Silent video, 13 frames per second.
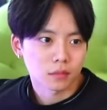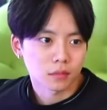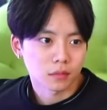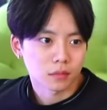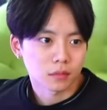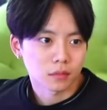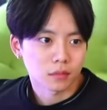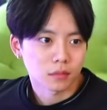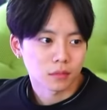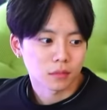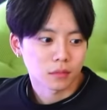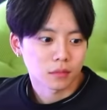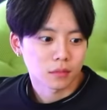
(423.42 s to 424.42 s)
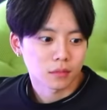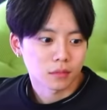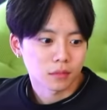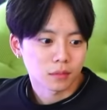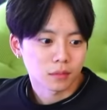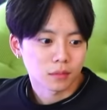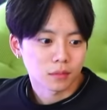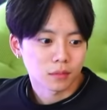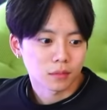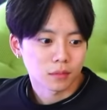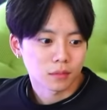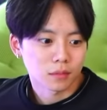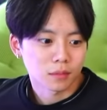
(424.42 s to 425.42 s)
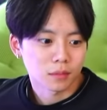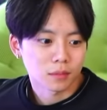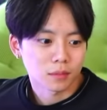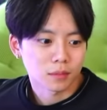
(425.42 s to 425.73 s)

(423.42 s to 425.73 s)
The person shown says nothing.